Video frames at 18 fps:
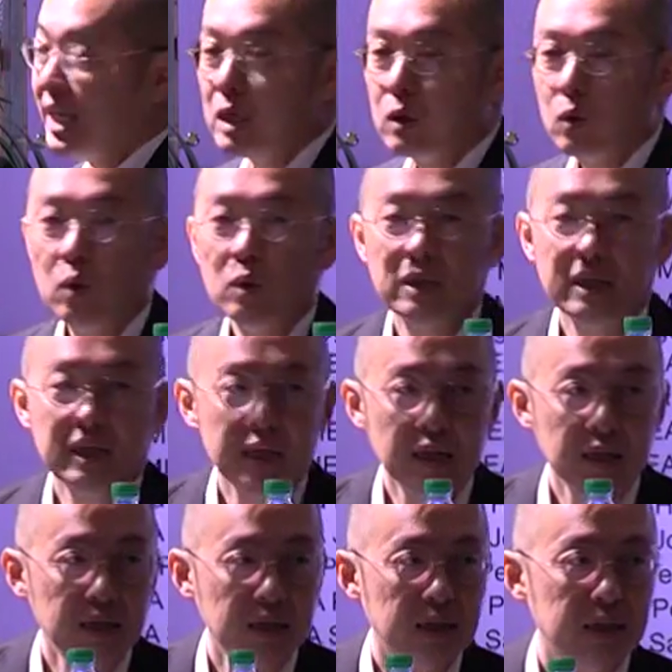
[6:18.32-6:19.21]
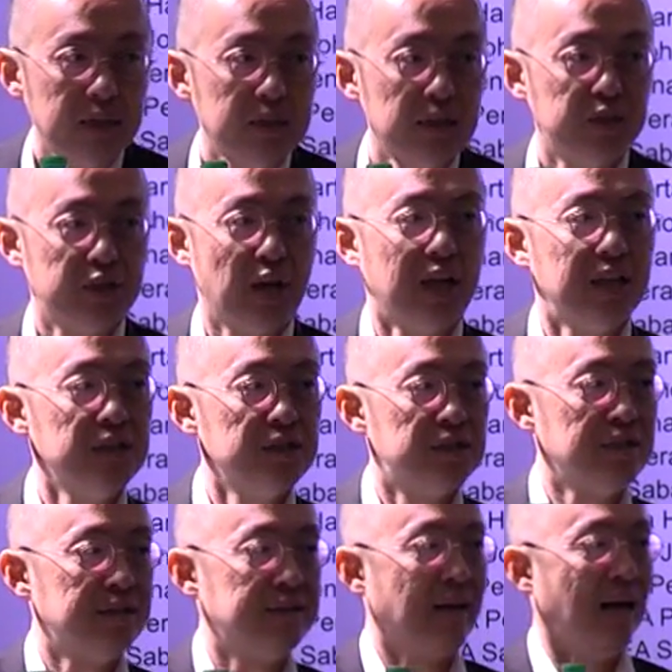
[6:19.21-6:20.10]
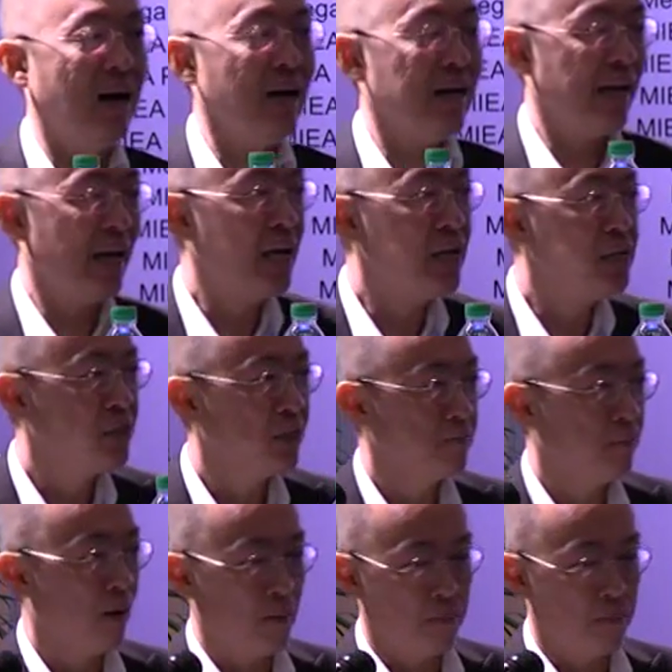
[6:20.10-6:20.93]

equally, the challenge is there are aging